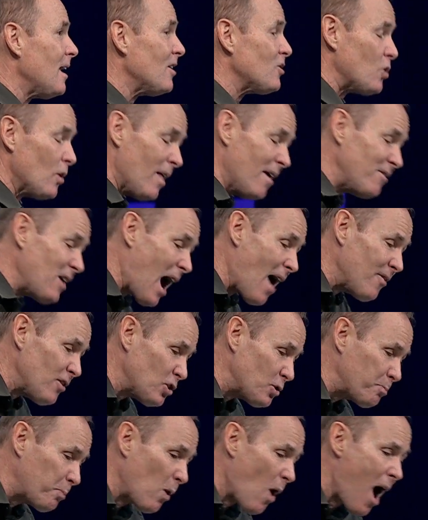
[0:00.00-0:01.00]
So they've got
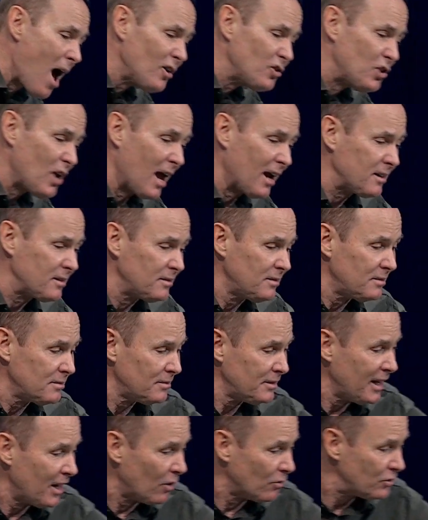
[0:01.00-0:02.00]
this project,
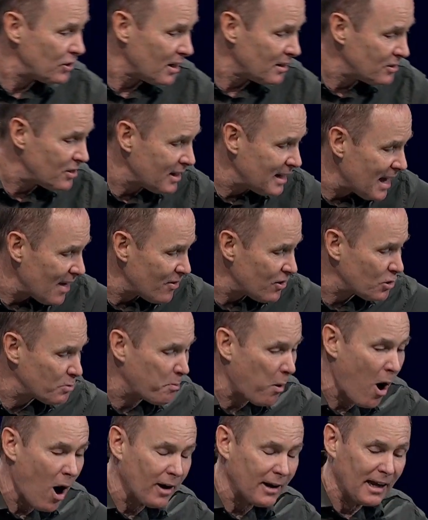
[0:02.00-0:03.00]
you know, to, to get this
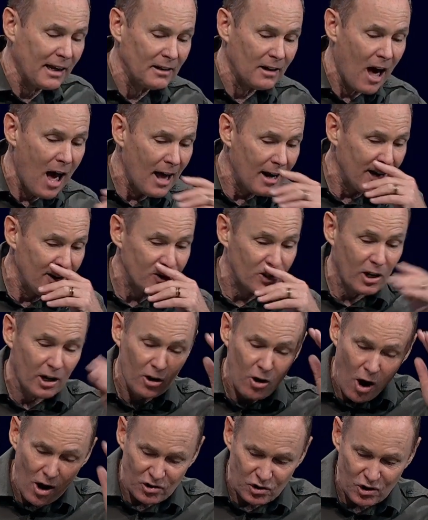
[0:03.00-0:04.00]
parking lot, and it's
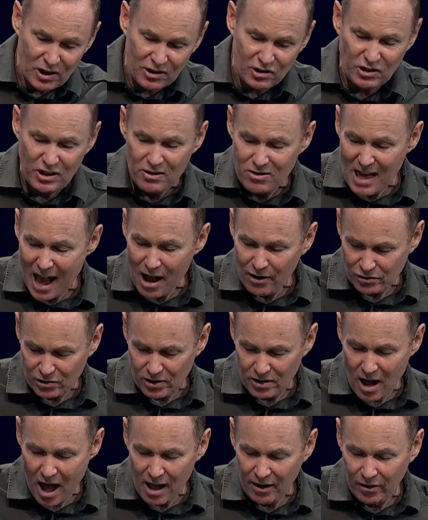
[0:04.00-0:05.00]
going to cost
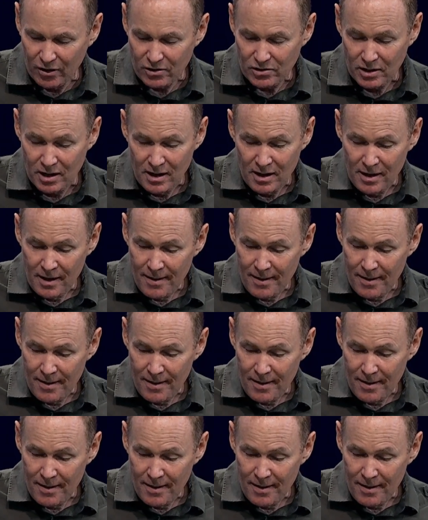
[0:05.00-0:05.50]
$60,000.